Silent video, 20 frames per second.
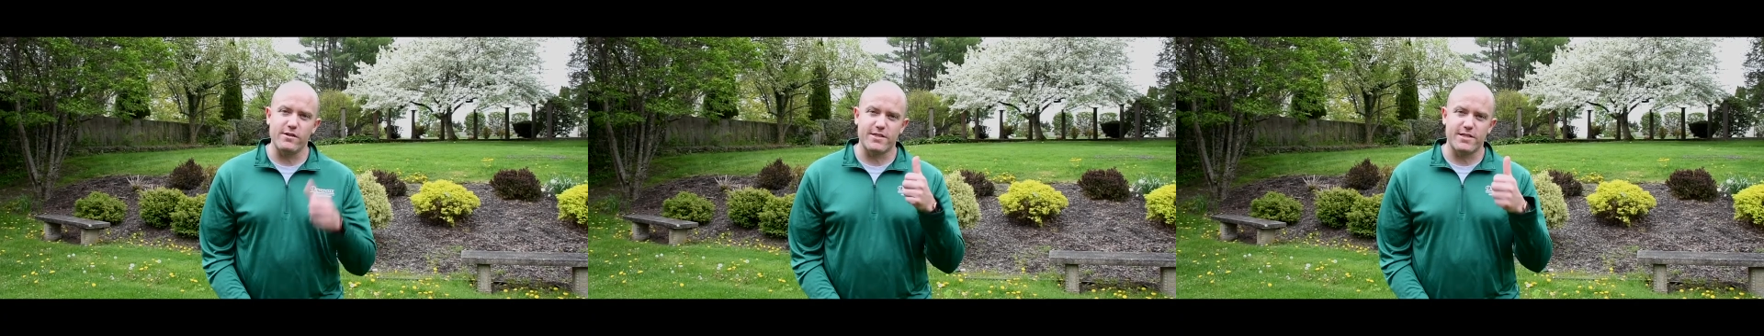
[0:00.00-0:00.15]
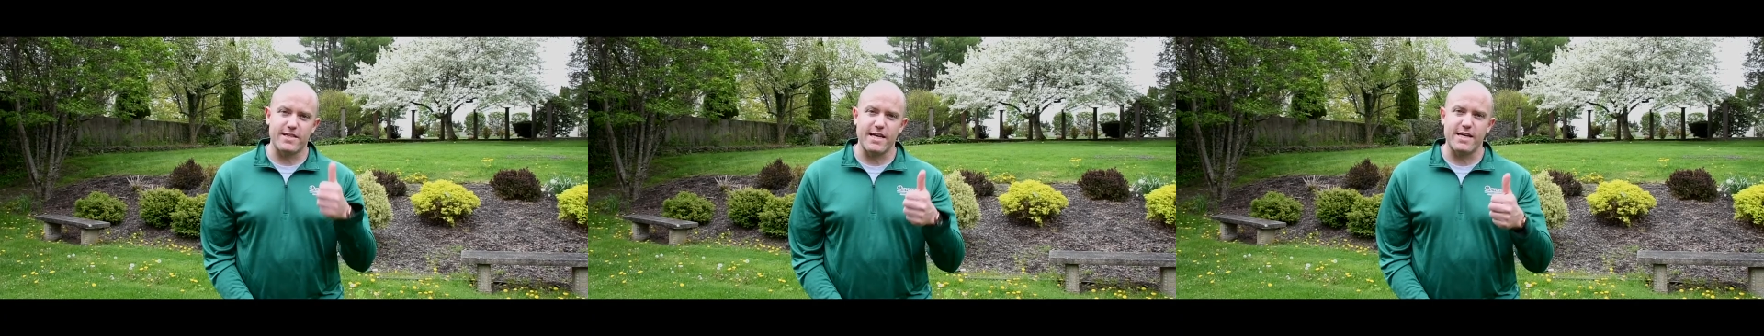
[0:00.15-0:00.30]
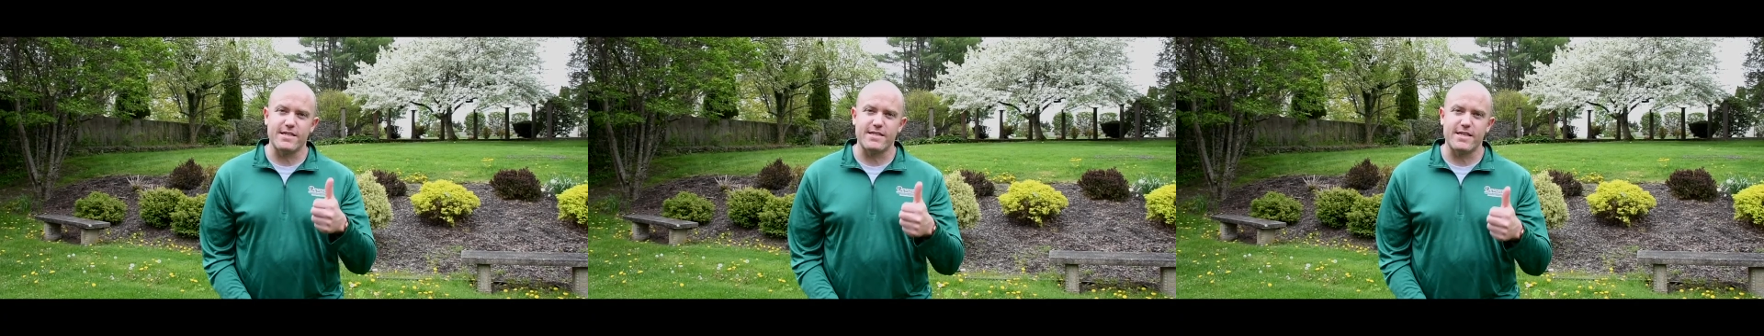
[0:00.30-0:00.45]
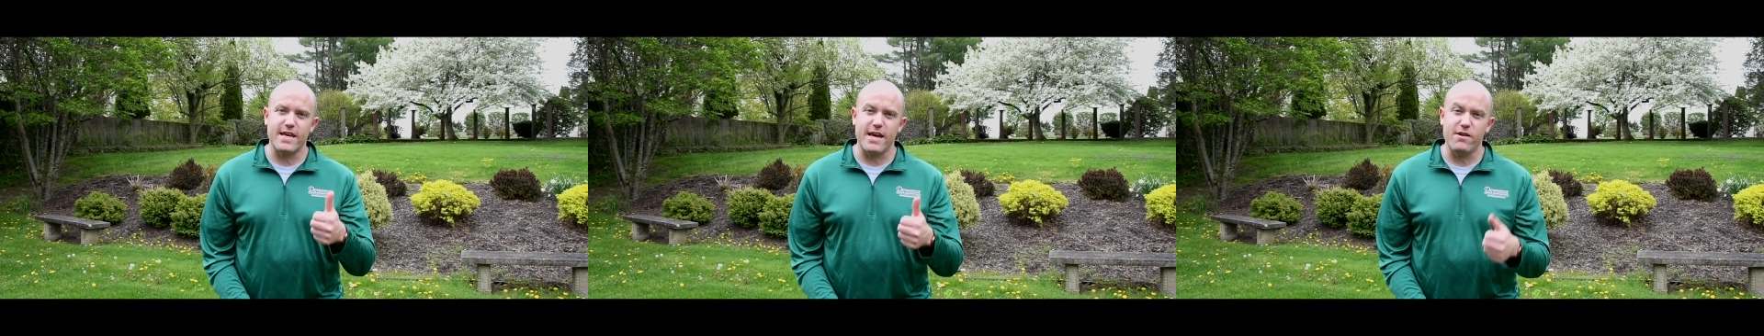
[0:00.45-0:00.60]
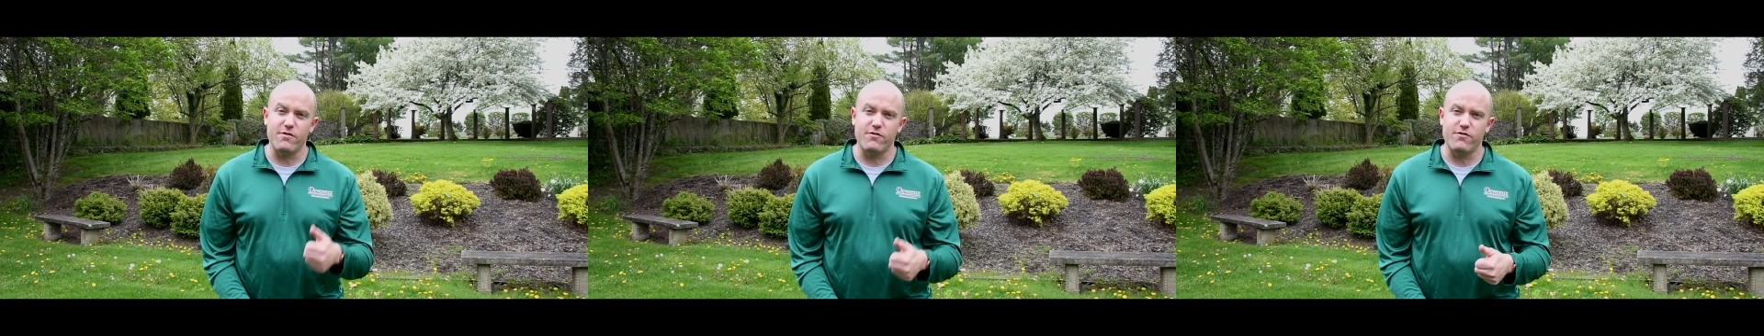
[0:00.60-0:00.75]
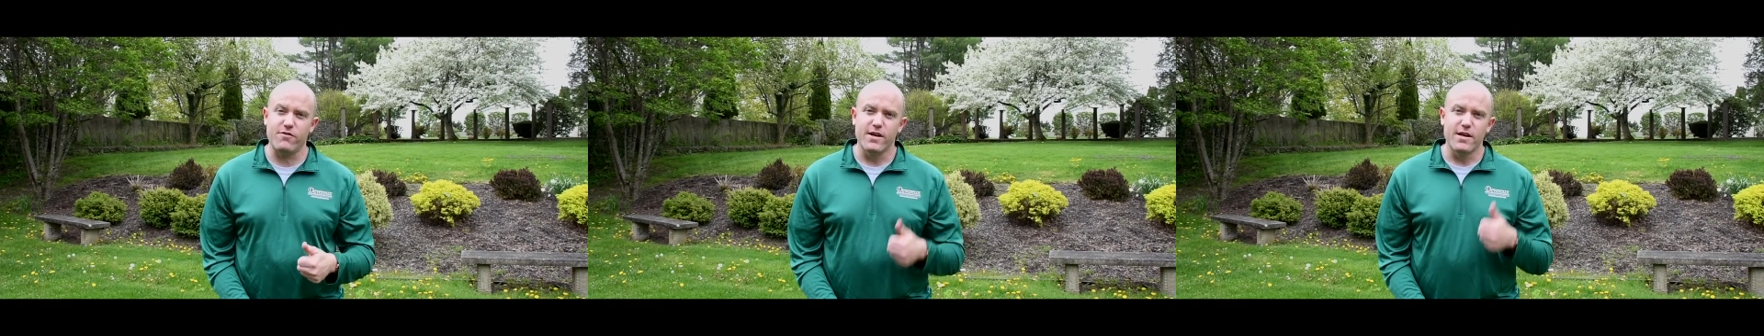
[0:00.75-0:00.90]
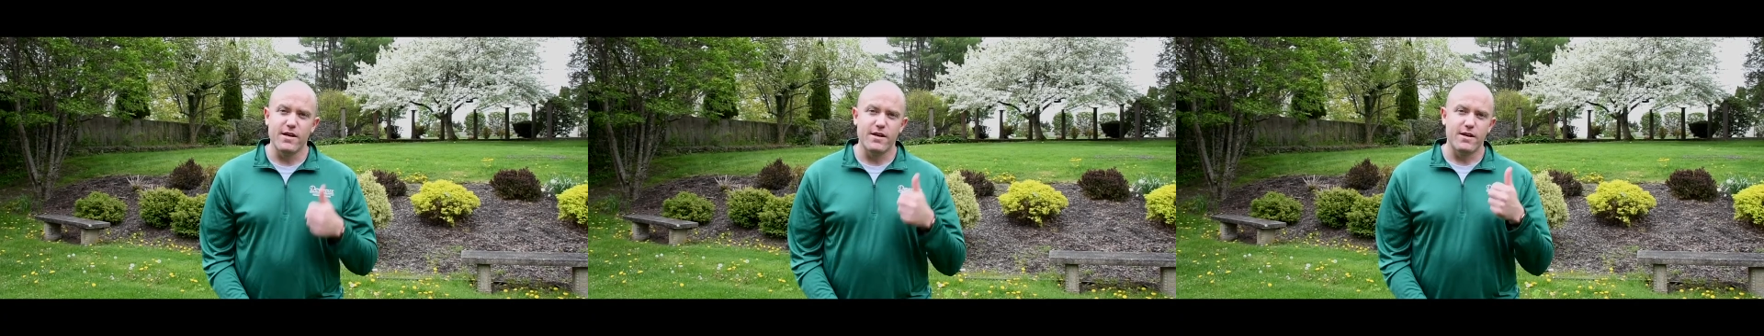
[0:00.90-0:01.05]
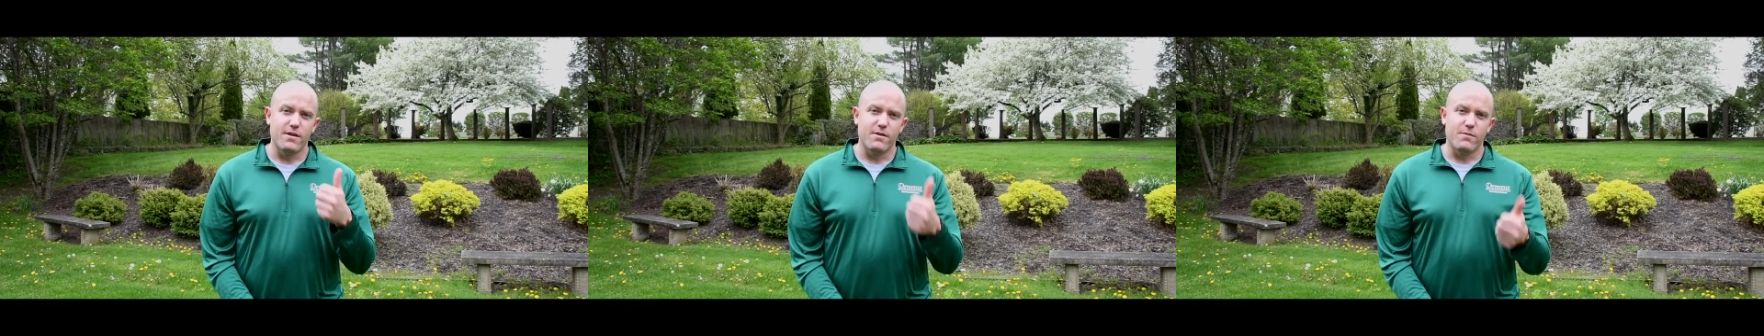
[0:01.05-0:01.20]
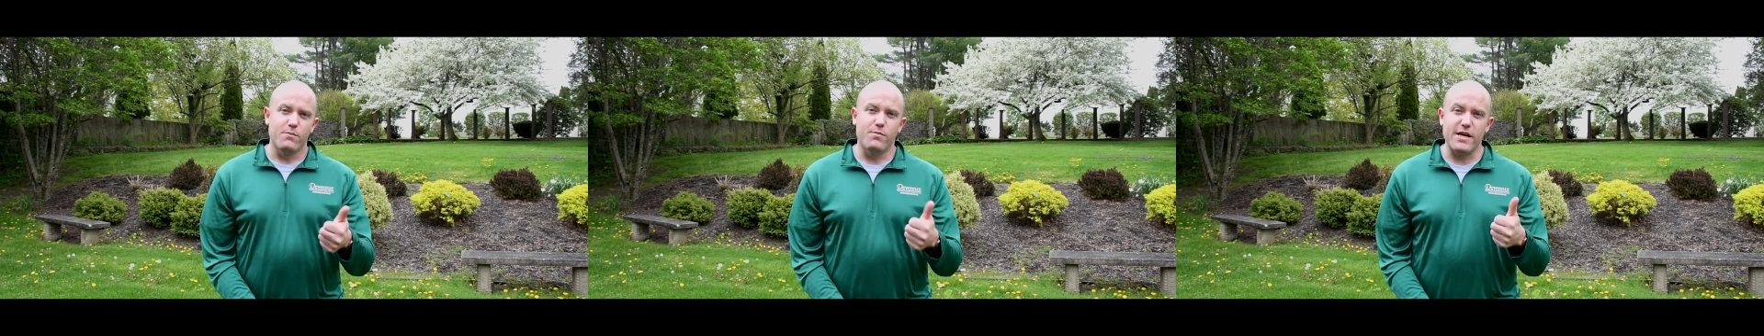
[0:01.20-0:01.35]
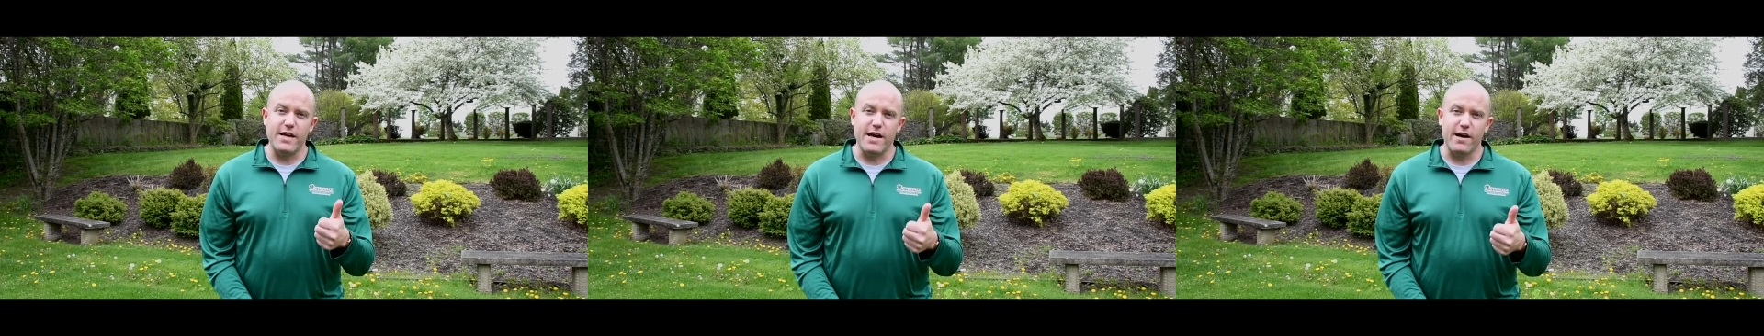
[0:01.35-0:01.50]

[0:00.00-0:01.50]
Stay safe, be